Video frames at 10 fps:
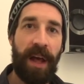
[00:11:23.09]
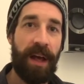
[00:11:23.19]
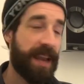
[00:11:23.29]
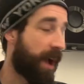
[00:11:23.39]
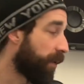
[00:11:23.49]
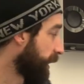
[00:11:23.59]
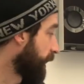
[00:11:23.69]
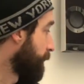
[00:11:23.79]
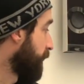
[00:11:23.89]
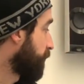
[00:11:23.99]
Now, like
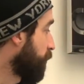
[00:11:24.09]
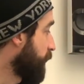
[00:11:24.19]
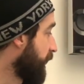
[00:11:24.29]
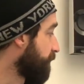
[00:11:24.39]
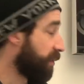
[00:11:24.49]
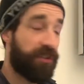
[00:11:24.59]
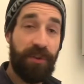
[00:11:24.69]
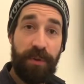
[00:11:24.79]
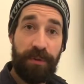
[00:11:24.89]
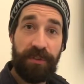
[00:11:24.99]
I mentioned, we have the
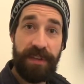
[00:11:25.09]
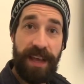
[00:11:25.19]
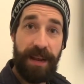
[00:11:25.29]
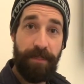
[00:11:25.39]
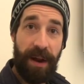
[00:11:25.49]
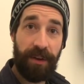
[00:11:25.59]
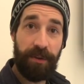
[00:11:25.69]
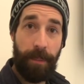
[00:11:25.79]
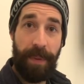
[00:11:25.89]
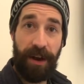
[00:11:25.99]
two Seagate
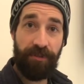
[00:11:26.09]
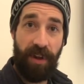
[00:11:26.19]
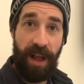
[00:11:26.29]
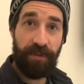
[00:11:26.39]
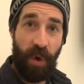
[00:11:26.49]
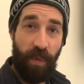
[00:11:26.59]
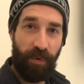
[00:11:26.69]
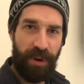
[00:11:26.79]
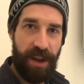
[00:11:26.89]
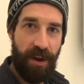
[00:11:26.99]
Barracuda Bear drives
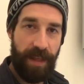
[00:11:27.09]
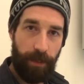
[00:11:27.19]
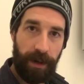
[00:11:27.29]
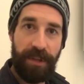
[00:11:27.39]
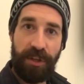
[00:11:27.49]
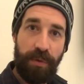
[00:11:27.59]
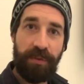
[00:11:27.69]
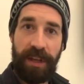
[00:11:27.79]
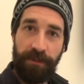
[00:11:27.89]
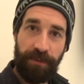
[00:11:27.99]
over here that we're going to be
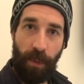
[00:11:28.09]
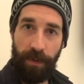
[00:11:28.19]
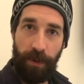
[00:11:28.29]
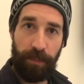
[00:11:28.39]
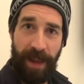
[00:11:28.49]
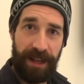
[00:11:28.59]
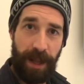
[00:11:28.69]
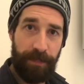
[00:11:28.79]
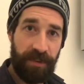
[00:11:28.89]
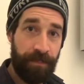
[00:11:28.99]
using for those backups.